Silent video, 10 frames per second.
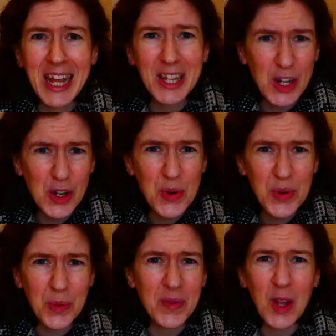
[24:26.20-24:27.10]
It's
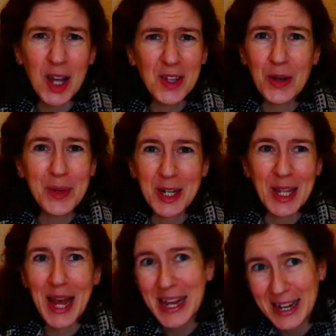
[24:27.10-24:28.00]
noon. We've lost so much
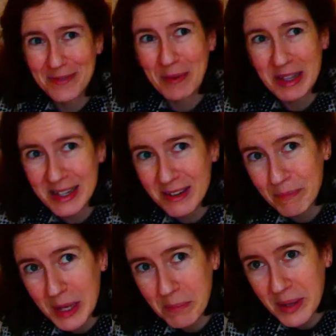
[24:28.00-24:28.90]
light. It must
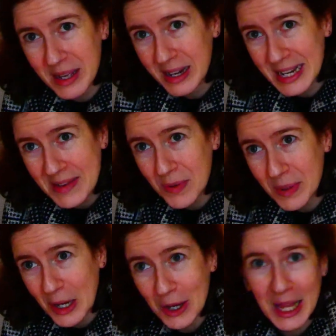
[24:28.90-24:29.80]
be an even
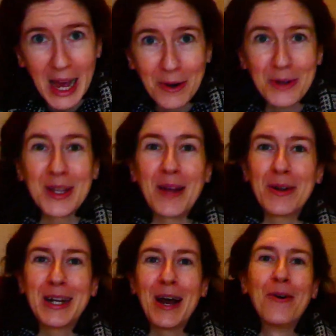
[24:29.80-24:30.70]
bigger cloud outside
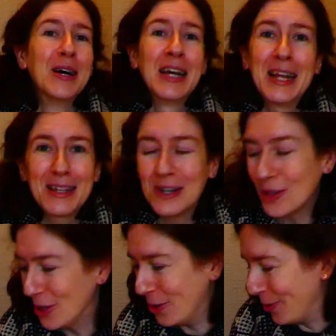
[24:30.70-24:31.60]
right now. It's still
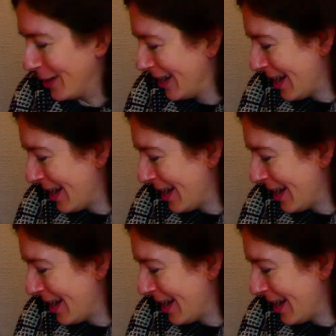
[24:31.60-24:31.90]
noon.